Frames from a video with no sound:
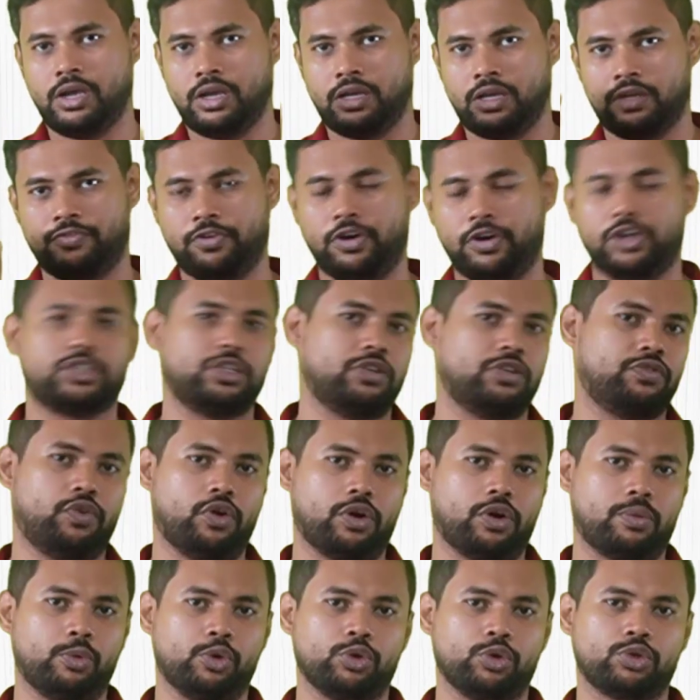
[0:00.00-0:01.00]
First and
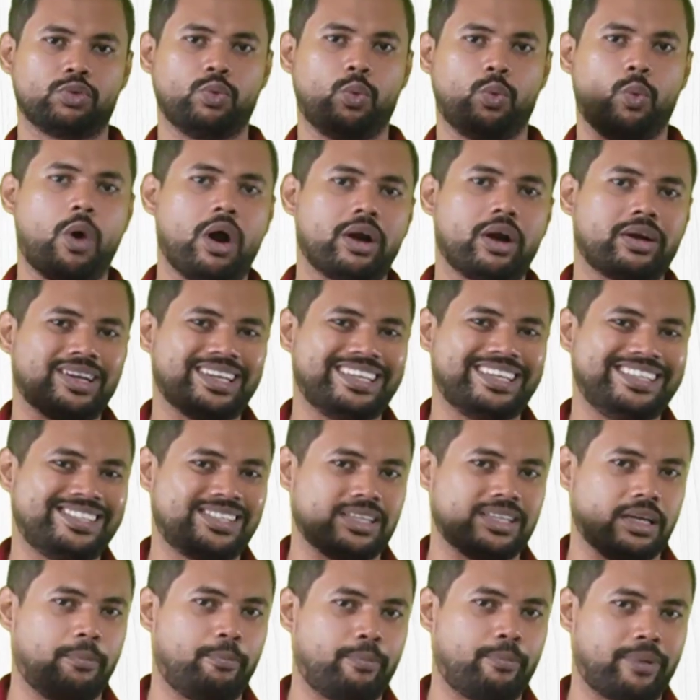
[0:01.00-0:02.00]
foremost, what
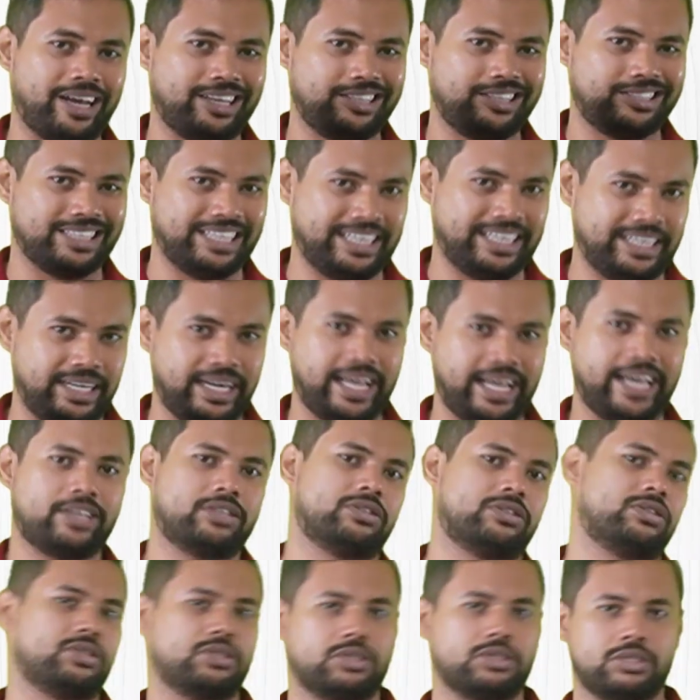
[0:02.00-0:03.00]
is a price
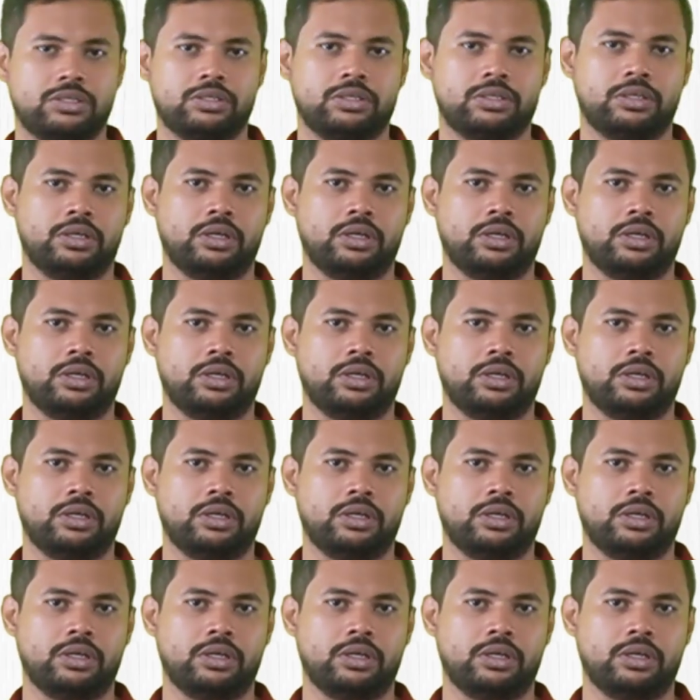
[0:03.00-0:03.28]
index?